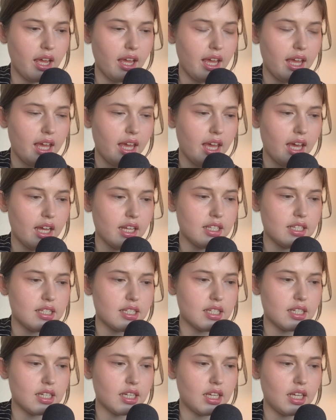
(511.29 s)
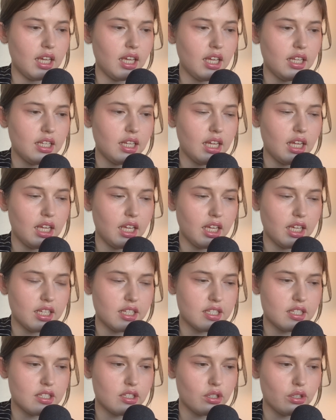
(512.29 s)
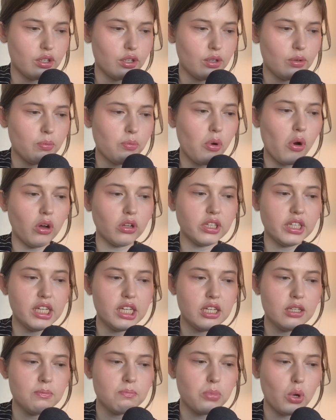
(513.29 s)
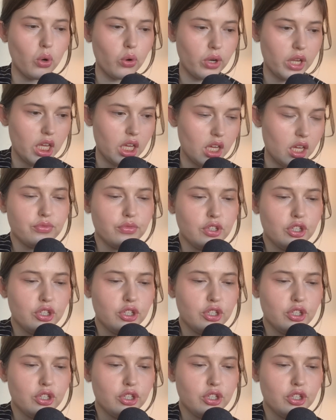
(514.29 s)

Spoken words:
and it is Pauline Boty.